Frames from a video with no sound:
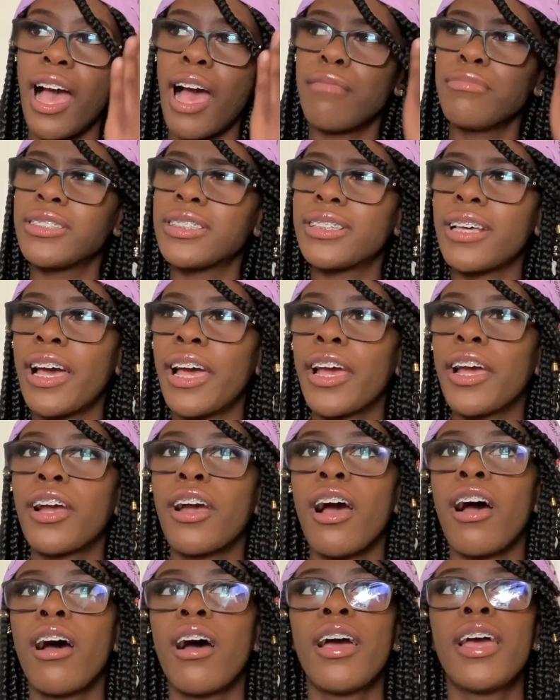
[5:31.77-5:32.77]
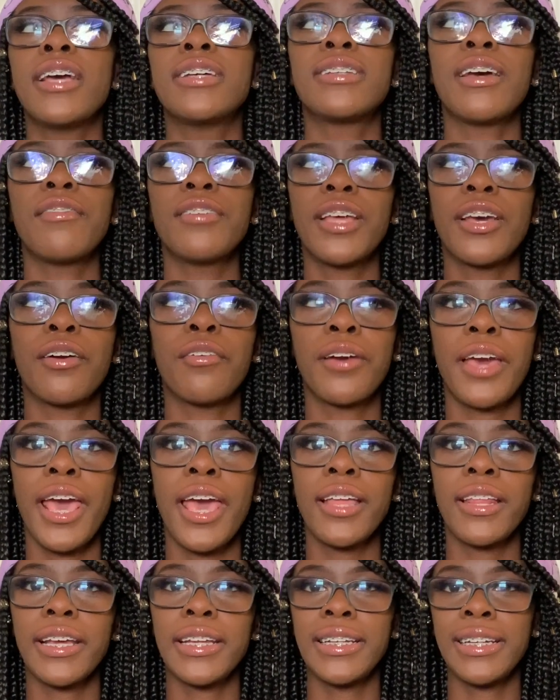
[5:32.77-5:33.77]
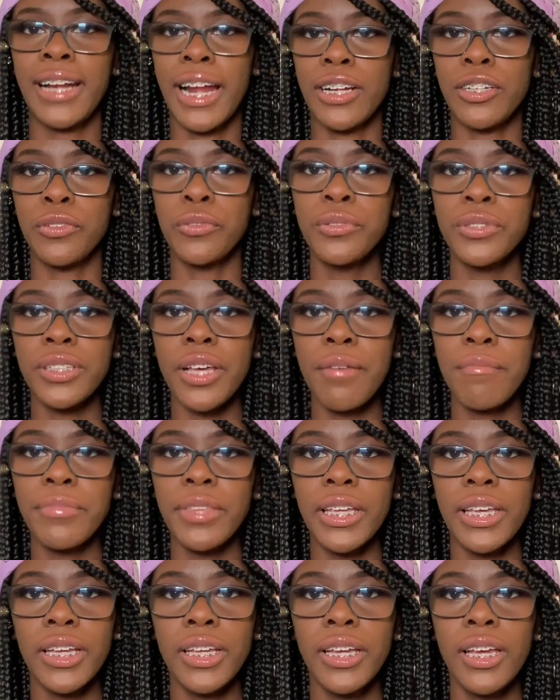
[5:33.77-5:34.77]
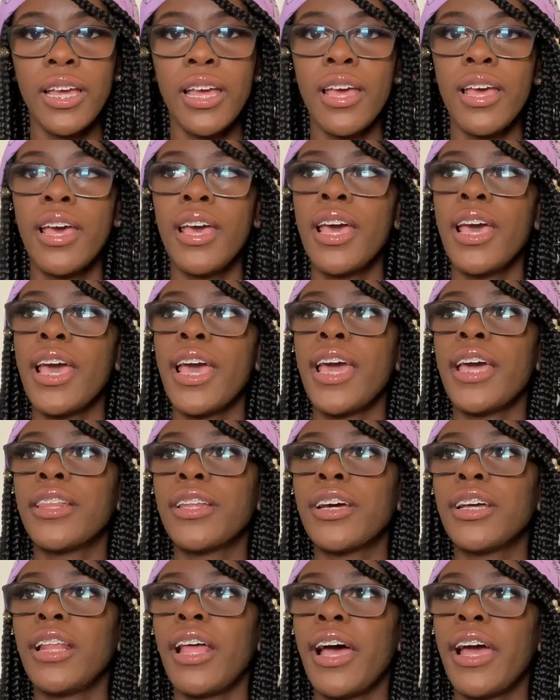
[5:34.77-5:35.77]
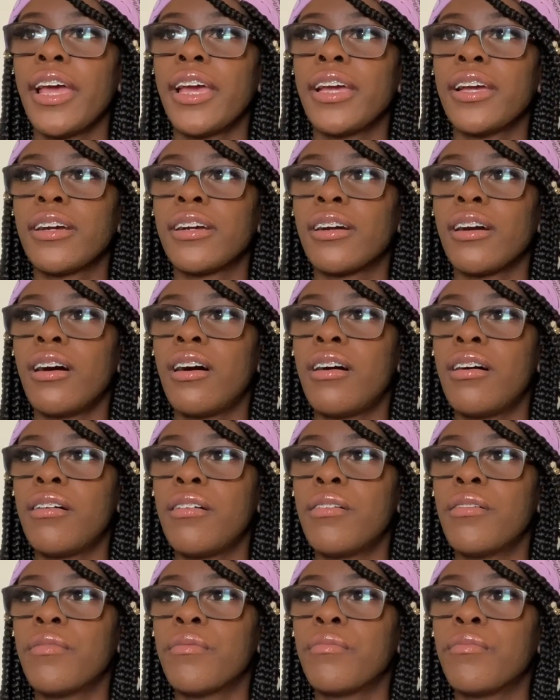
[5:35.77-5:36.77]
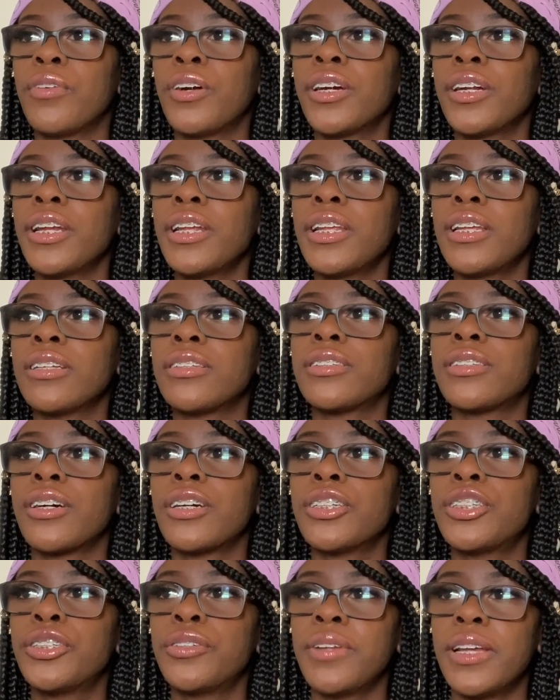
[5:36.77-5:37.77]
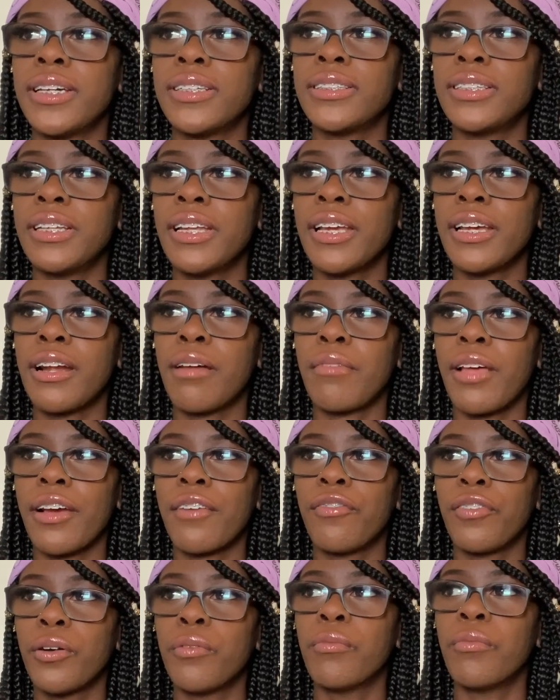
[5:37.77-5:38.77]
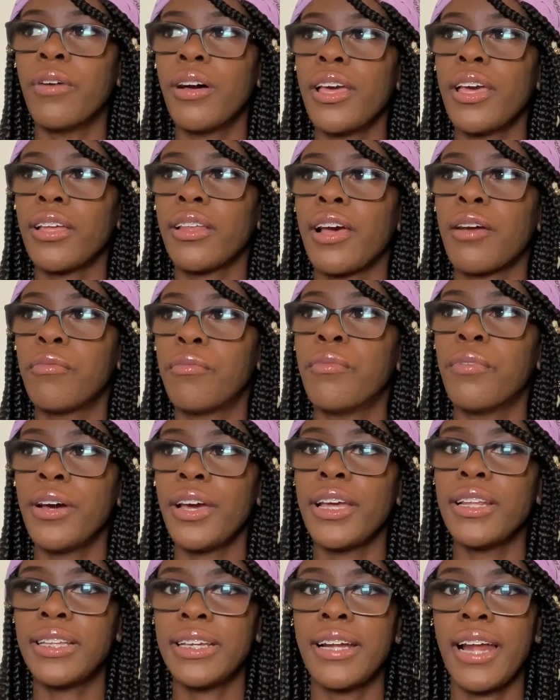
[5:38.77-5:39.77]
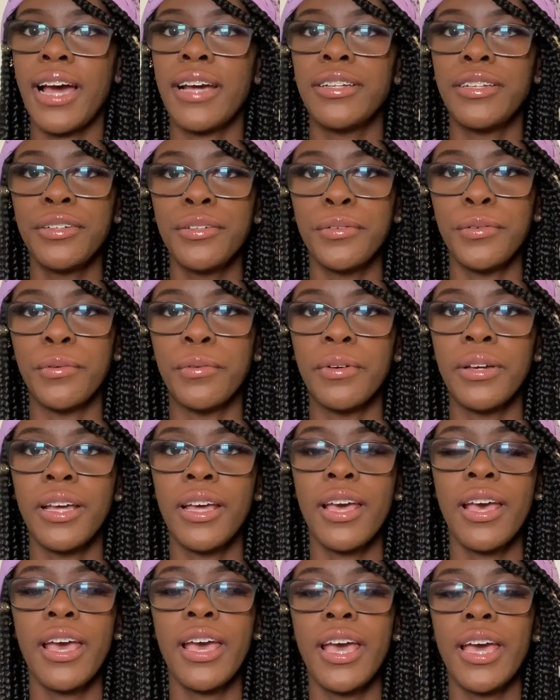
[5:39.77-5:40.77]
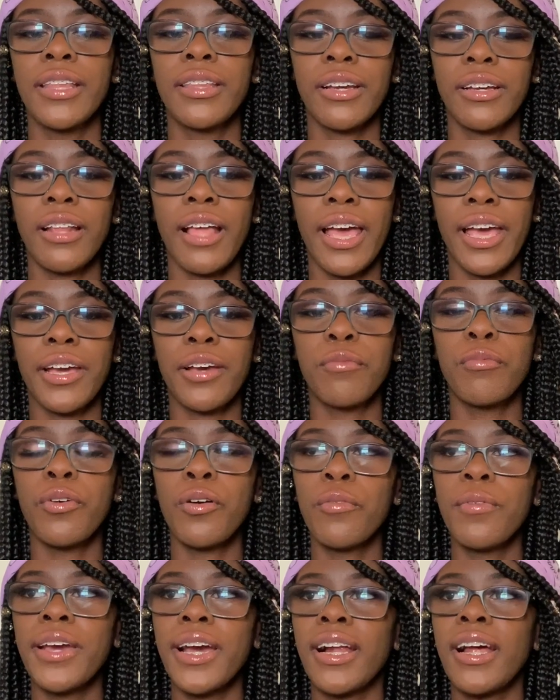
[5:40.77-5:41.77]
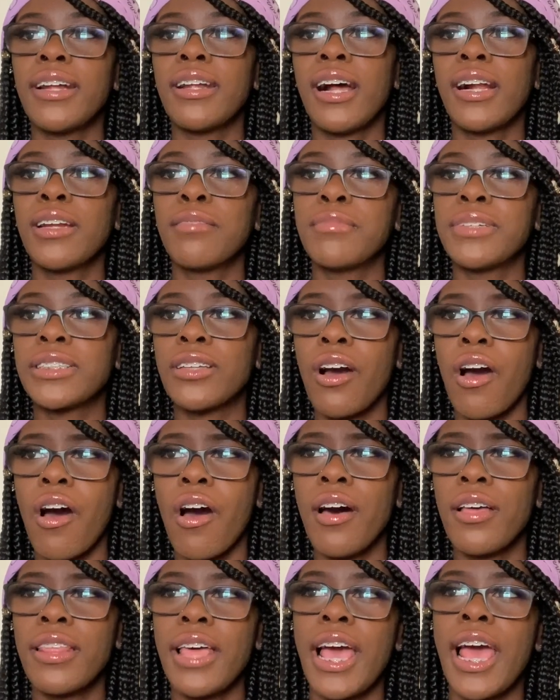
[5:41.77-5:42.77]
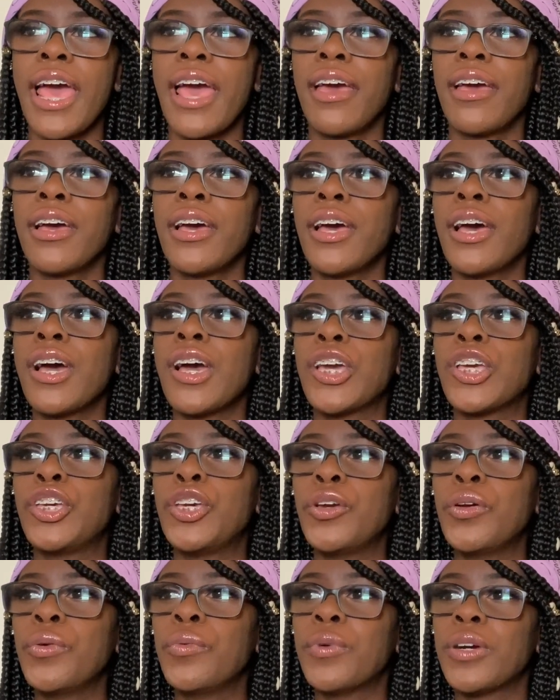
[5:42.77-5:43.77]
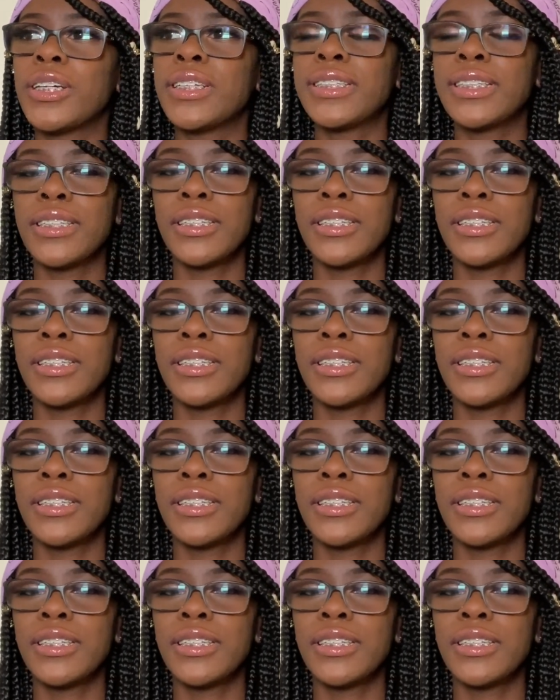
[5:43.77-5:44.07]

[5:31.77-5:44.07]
just like, is everything okay? Like, did I do something? And they're like, we're gonna need to search you, Destiny. And I'm like, for what? Like, what did I do? They're like, well, we got an anonymous call that you were